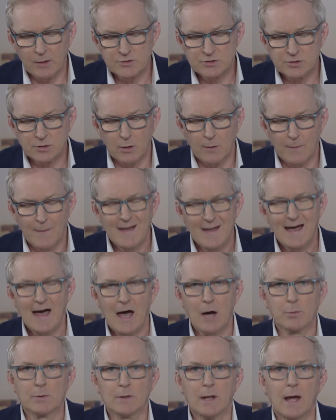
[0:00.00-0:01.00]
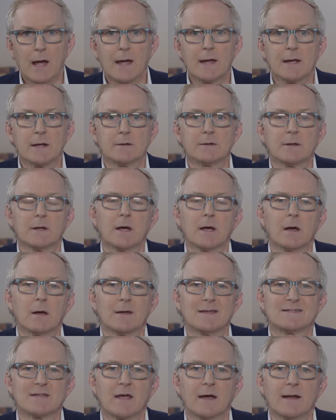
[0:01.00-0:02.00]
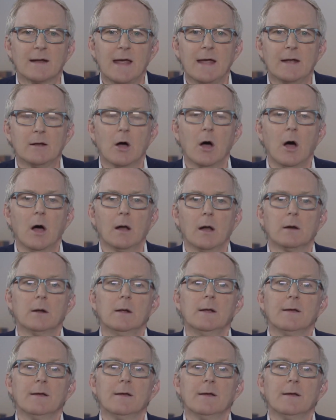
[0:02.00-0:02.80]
So how reliant is HUD 8 on